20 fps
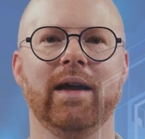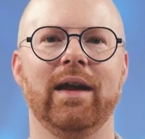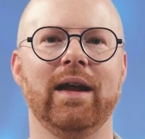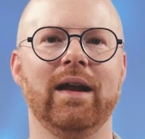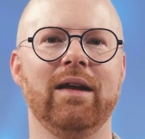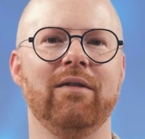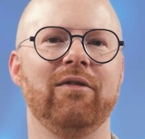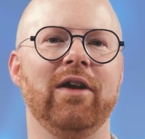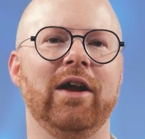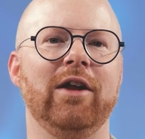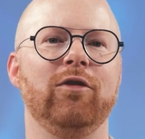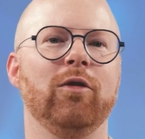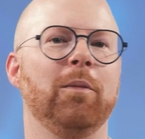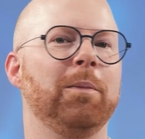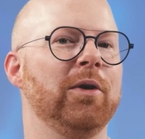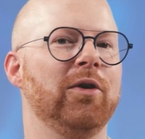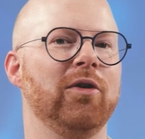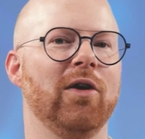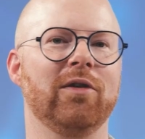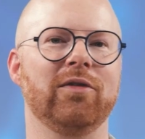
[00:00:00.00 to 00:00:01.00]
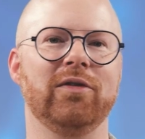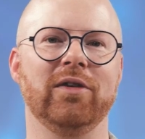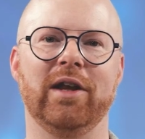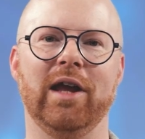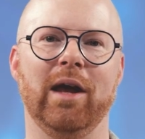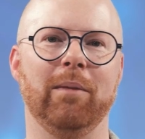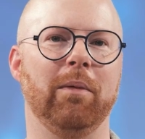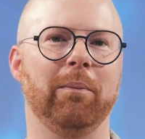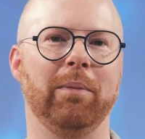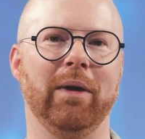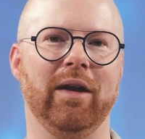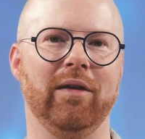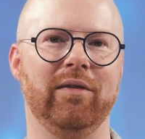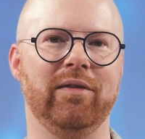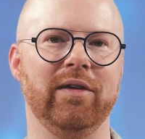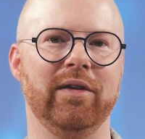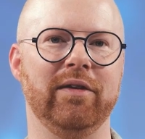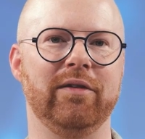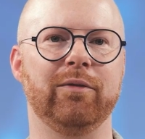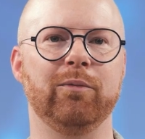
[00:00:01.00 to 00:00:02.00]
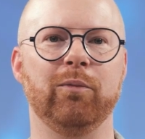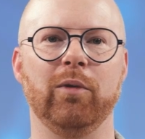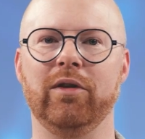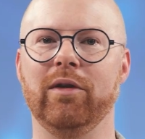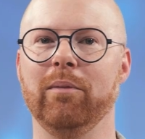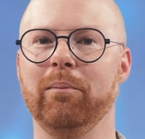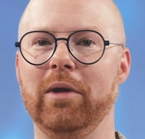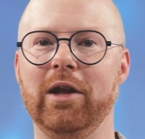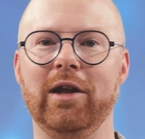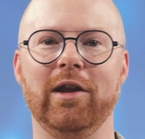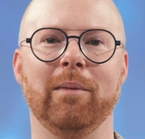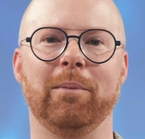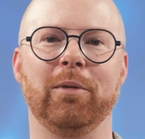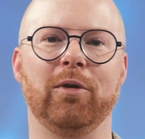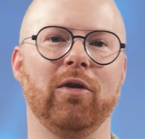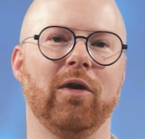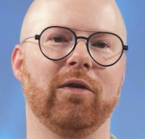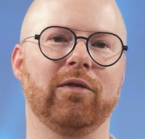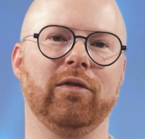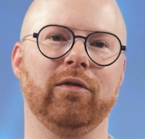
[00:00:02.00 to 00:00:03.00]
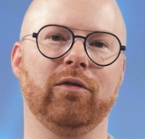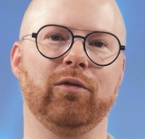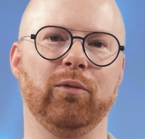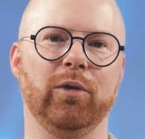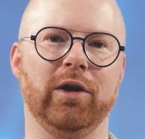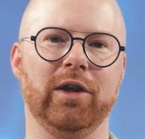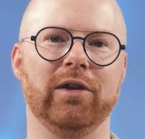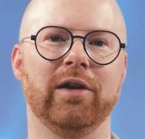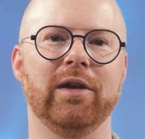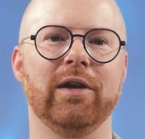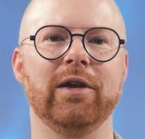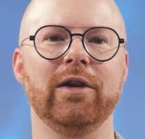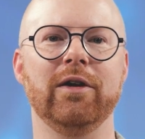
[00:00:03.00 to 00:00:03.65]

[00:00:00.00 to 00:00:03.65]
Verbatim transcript: Elevate your production capabilities with the Media Production Suite,